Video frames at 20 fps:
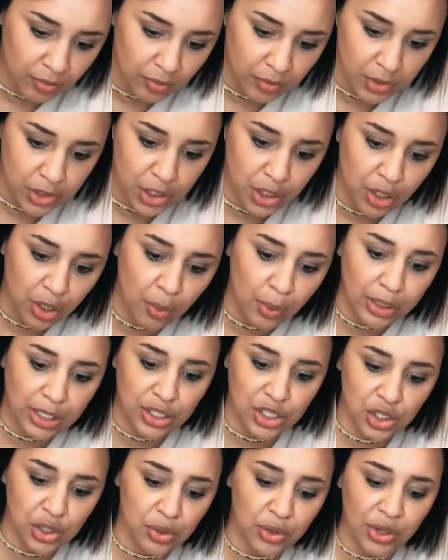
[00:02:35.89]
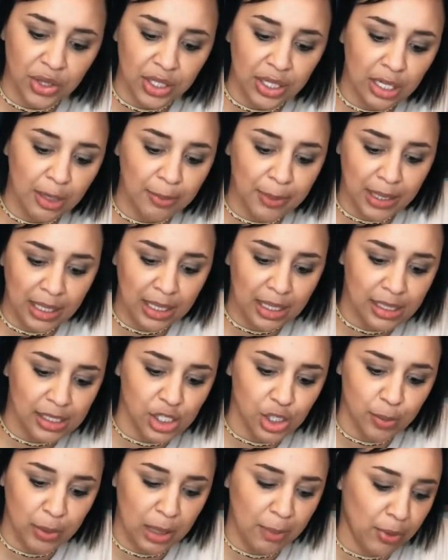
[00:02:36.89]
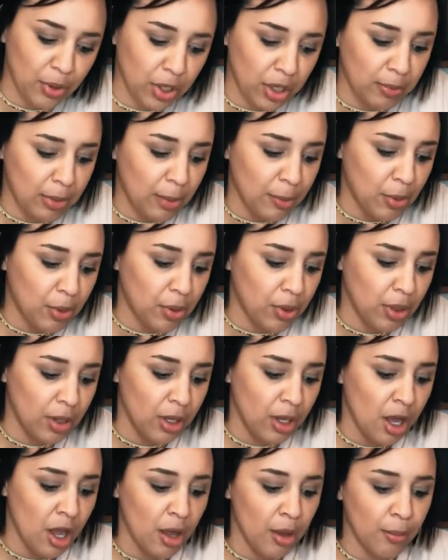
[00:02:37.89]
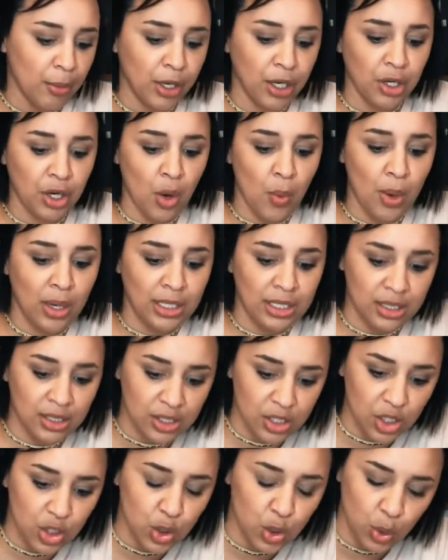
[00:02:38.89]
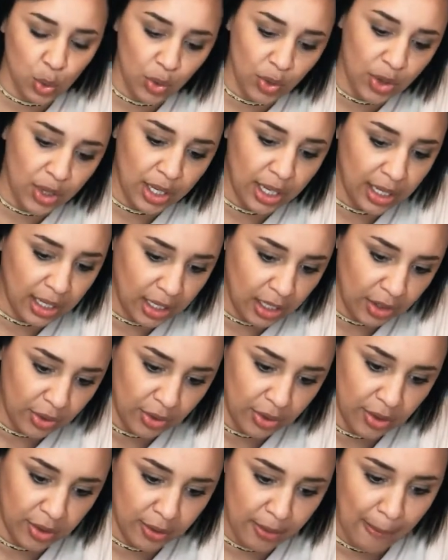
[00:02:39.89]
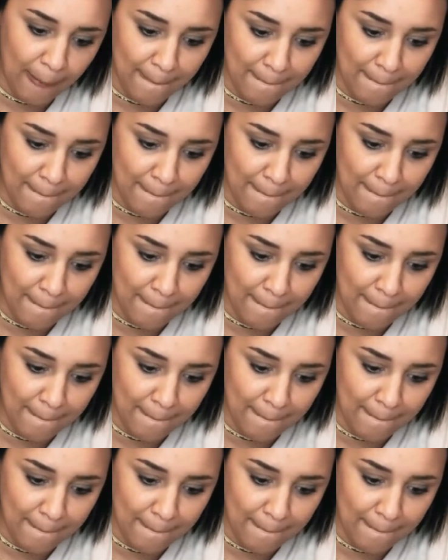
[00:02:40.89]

So you don't want it too thick because your paper could bubble, but you don't want it too thin either.